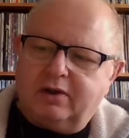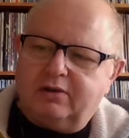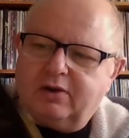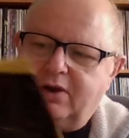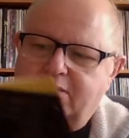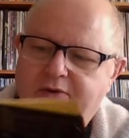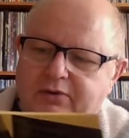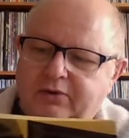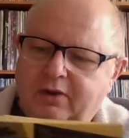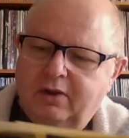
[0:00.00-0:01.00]

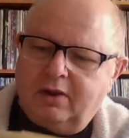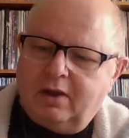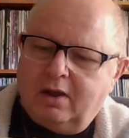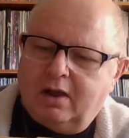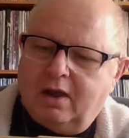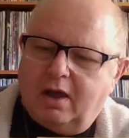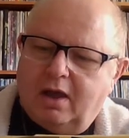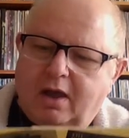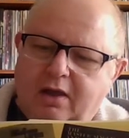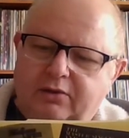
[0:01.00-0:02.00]
guitarist.
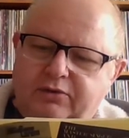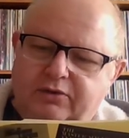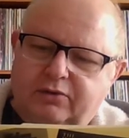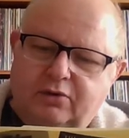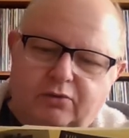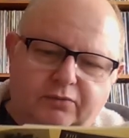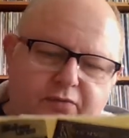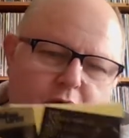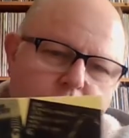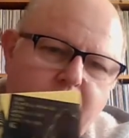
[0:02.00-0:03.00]
She's a good
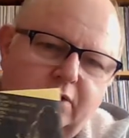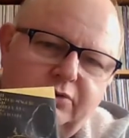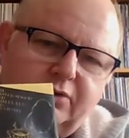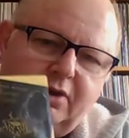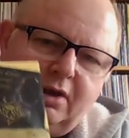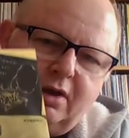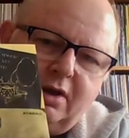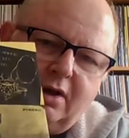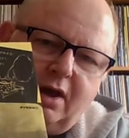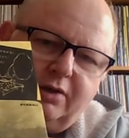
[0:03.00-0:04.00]
vocalist.
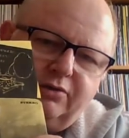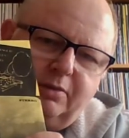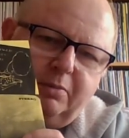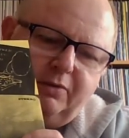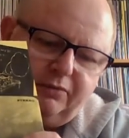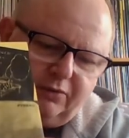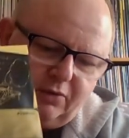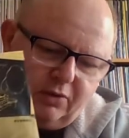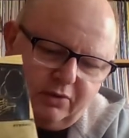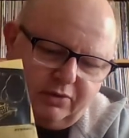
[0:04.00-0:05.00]
I actually
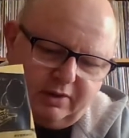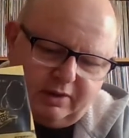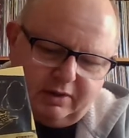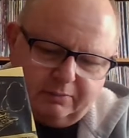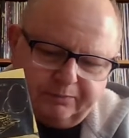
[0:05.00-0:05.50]
prefer the